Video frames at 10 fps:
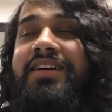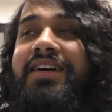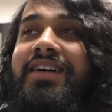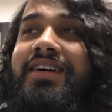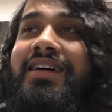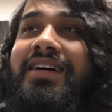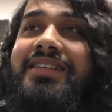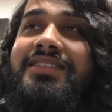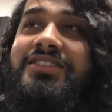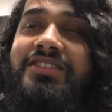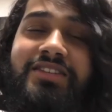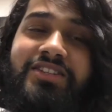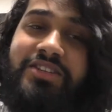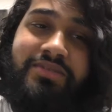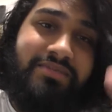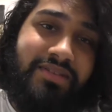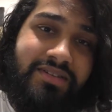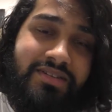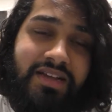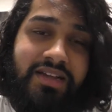And then she,
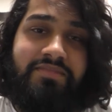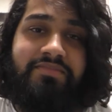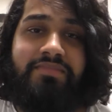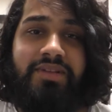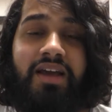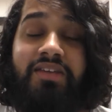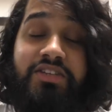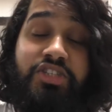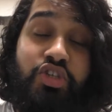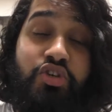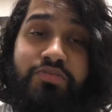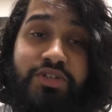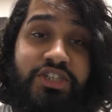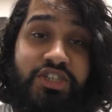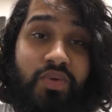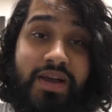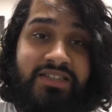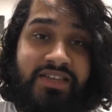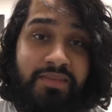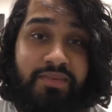like, I assume she
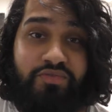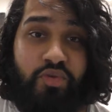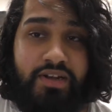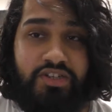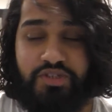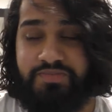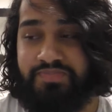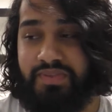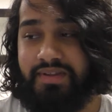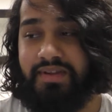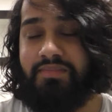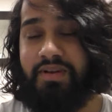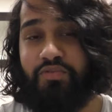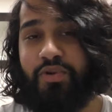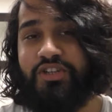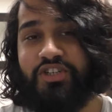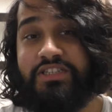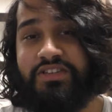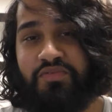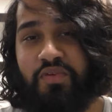swears at him in French, and my French
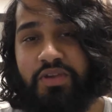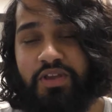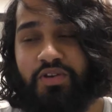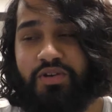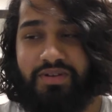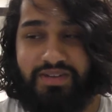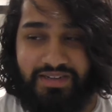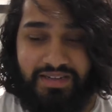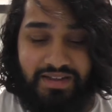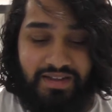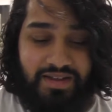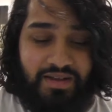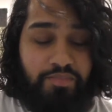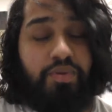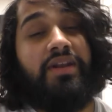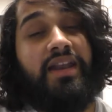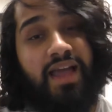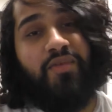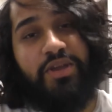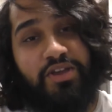isn't very good. But
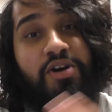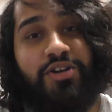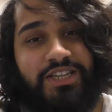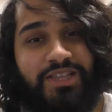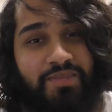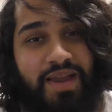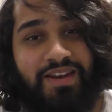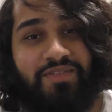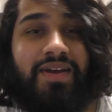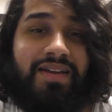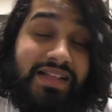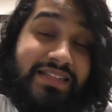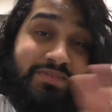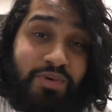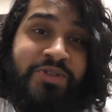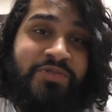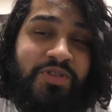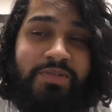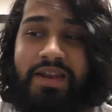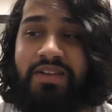now we go to the main event. That's important for
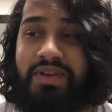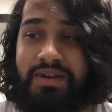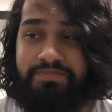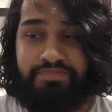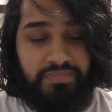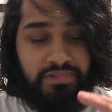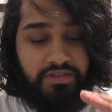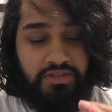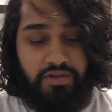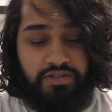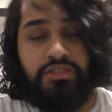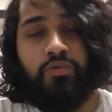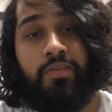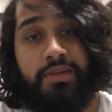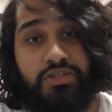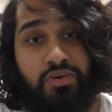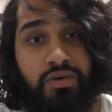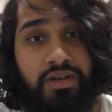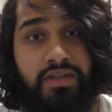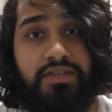the main event. So it's the women's
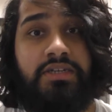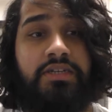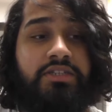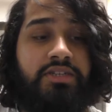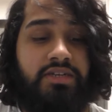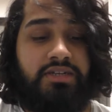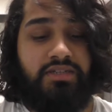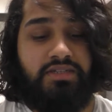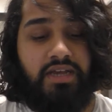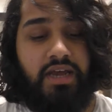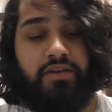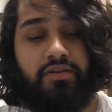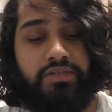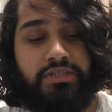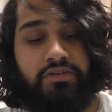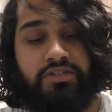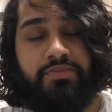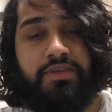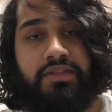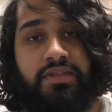gauntlet to decide who's going to
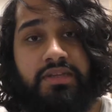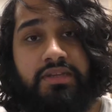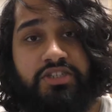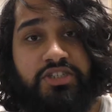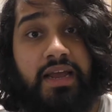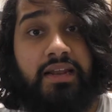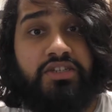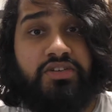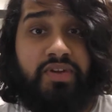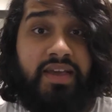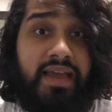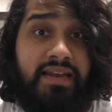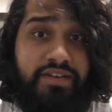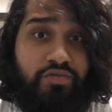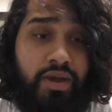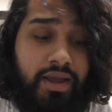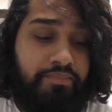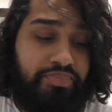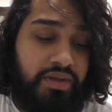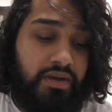be the challenger for Kaylee Ray.
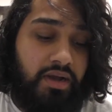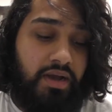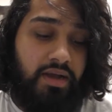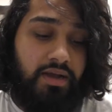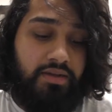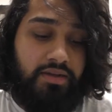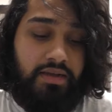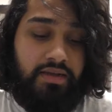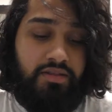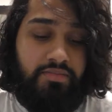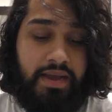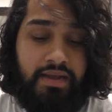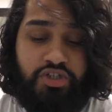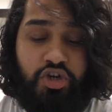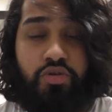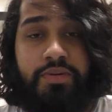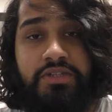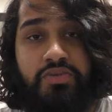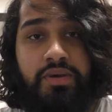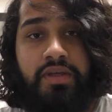The match
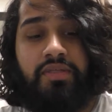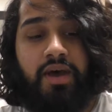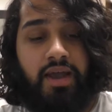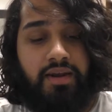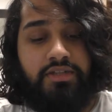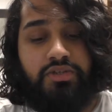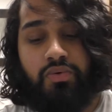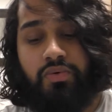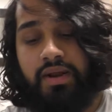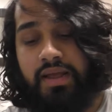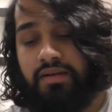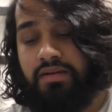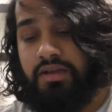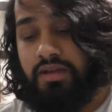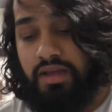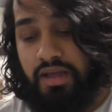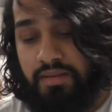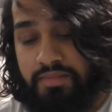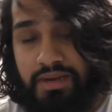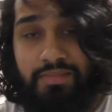opens with Isla Dawn and
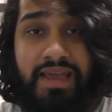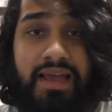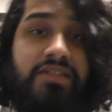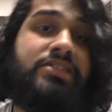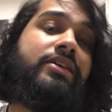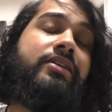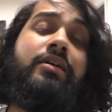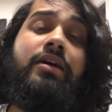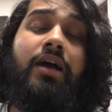Millie McKenzie.